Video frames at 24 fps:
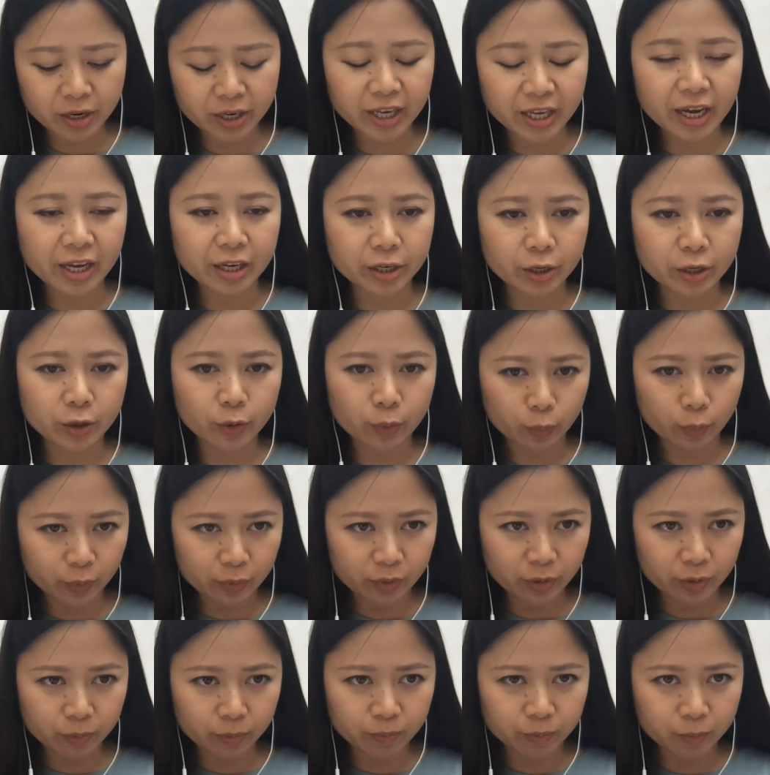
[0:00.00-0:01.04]
And again,
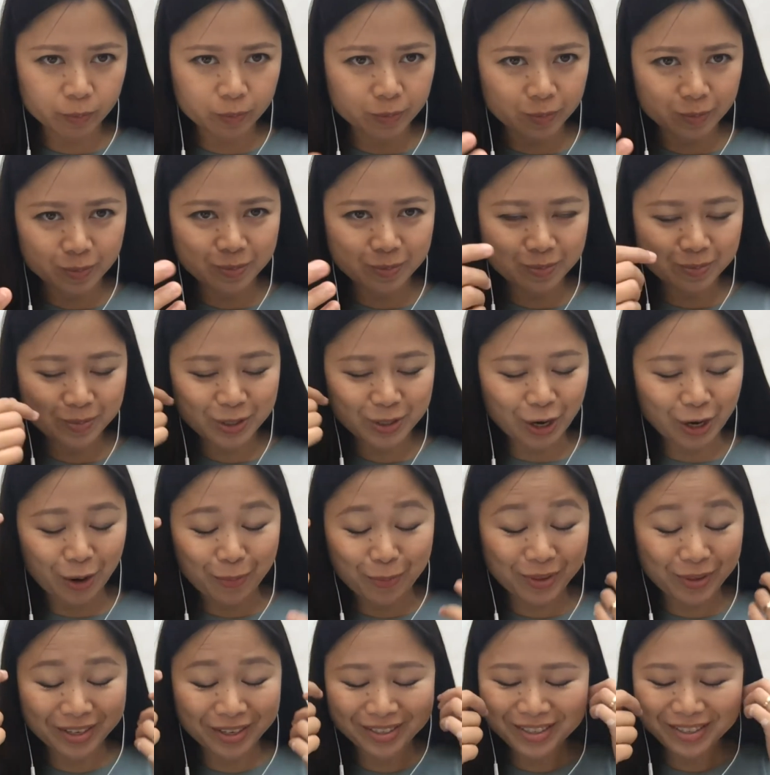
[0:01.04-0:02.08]
sorry,
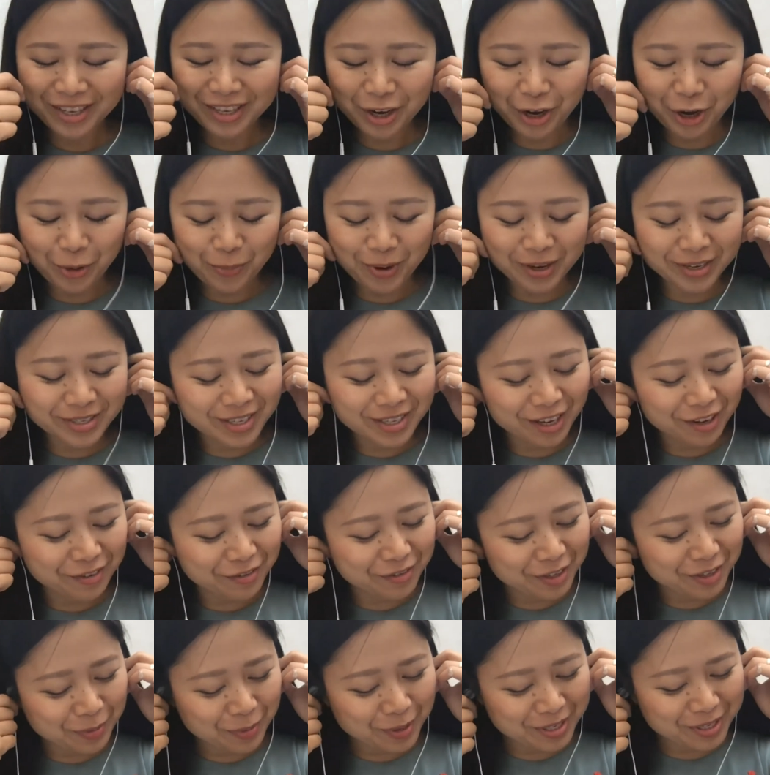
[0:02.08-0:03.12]
I'm like hearing
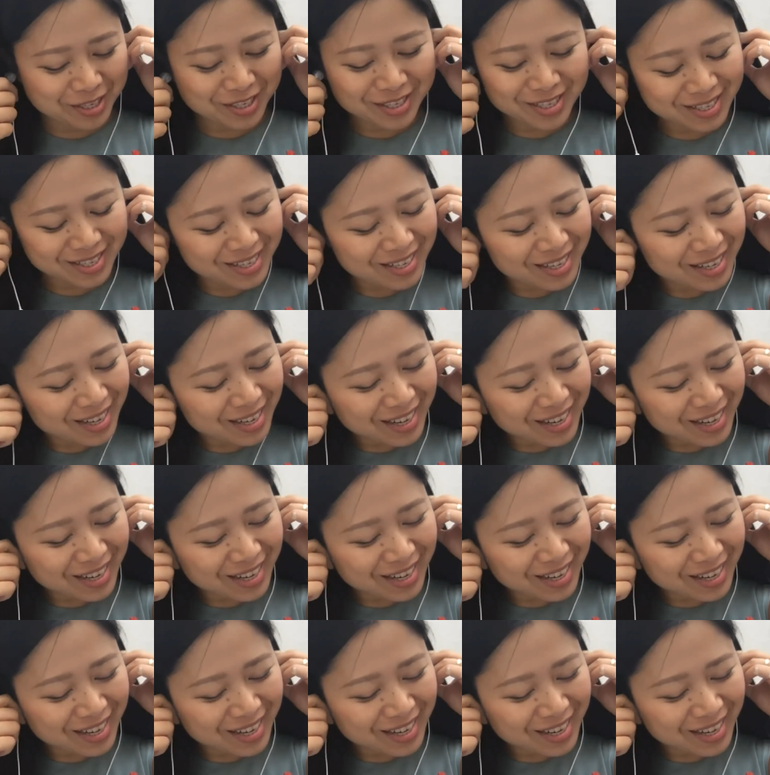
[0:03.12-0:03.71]
myself. Let me just.